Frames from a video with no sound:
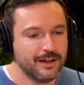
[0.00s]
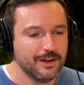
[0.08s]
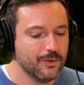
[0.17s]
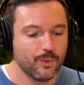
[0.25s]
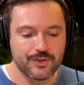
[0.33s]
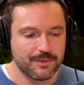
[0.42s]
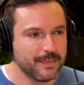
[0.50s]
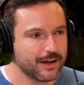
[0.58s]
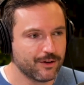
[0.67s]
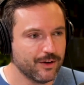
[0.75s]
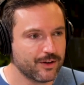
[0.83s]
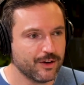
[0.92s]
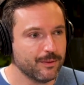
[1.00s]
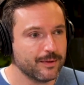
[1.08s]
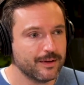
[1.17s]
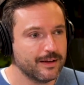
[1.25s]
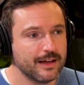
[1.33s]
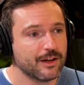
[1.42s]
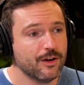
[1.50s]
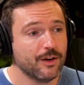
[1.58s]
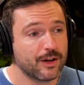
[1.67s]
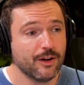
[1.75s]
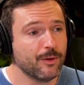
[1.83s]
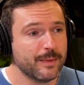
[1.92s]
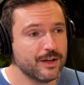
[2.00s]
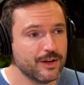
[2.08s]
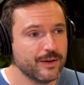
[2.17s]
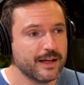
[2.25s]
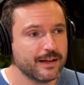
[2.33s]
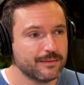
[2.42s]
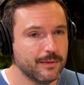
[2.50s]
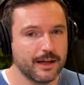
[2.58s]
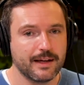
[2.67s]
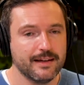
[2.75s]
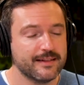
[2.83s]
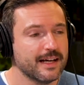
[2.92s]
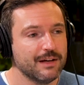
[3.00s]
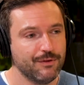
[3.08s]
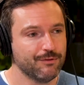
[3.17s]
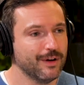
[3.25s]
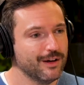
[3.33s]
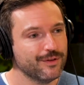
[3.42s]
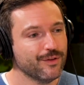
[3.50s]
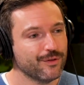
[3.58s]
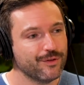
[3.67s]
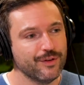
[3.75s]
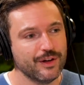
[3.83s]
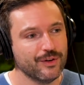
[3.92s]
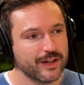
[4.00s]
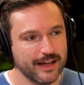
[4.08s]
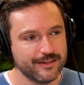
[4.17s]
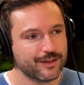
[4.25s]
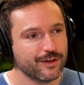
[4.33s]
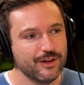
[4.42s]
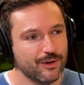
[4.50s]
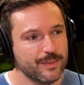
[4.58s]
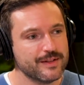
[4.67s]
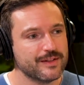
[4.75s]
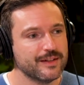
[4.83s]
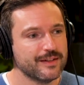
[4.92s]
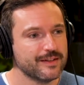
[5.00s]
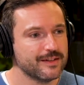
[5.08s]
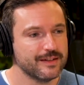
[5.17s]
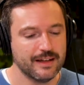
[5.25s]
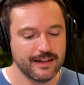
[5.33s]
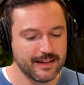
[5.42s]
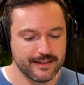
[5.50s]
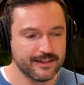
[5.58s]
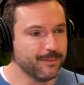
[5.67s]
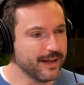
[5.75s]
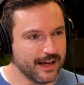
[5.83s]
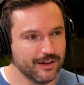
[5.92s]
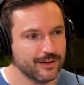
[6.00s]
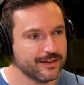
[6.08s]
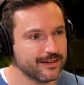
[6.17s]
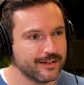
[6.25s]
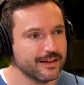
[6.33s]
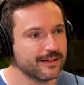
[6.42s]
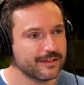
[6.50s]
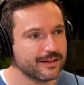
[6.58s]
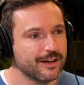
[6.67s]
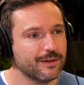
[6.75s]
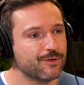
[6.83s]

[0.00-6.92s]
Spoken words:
what's the macroeconomy doing? Like, is that even relevant for your category and your business? Is it something else that kind of